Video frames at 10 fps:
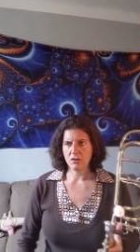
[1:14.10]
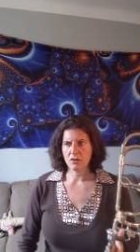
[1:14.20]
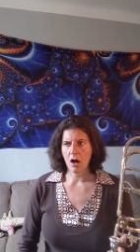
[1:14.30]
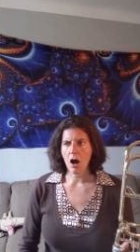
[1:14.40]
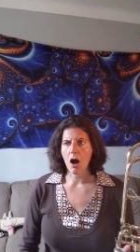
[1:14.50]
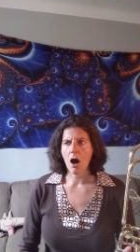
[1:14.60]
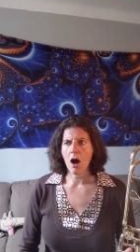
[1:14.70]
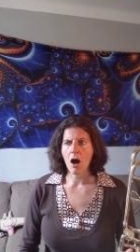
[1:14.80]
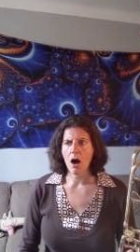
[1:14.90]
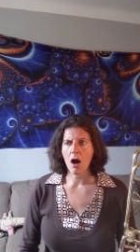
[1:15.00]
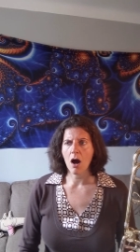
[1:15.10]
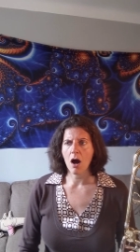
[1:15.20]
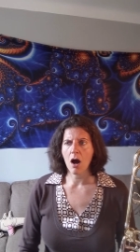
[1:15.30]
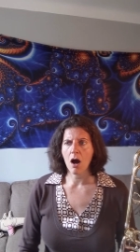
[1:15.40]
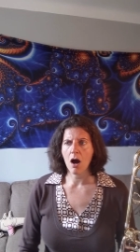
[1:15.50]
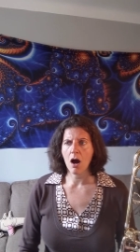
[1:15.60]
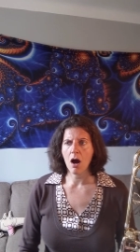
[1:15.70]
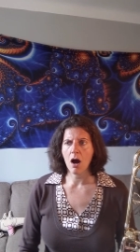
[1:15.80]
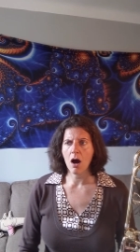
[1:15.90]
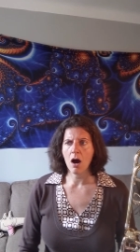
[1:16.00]

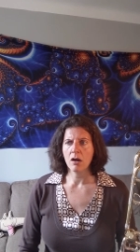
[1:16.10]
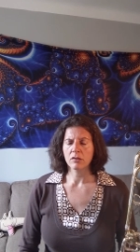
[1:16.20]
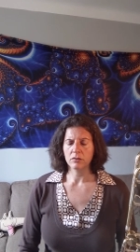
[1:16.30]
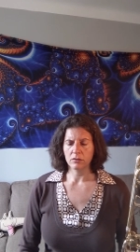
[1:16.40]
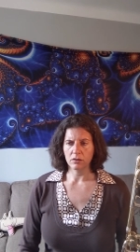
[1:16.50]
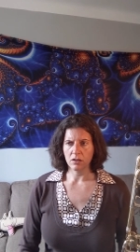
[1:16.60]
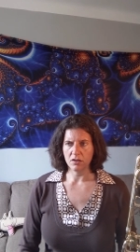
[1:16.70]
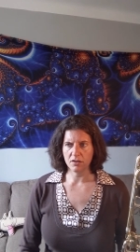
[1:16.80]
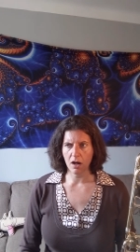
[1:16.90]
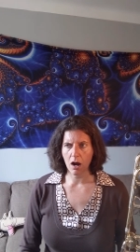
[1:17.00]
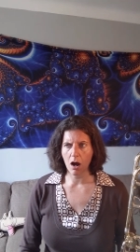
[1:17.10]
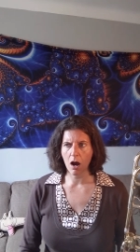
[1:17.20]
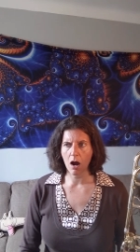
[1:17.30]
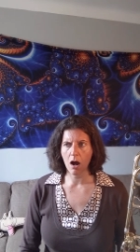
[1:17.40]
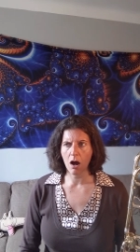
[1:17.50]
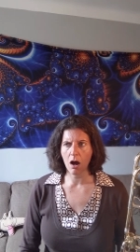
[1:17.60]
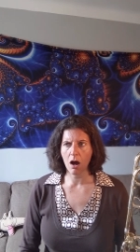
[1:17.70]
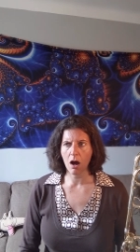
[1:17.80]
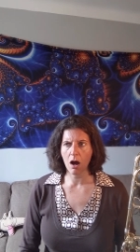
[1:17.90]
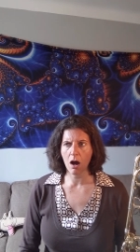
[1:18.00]
Da,
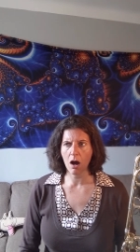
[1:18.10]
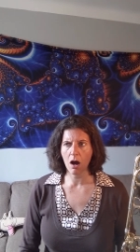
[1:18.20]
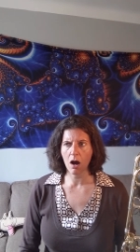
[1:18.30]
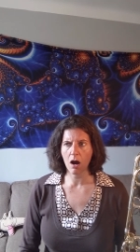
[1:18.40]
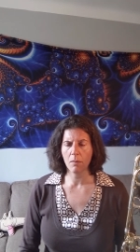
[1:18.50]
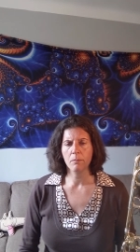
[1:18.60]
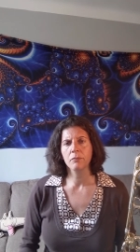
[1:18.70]
da.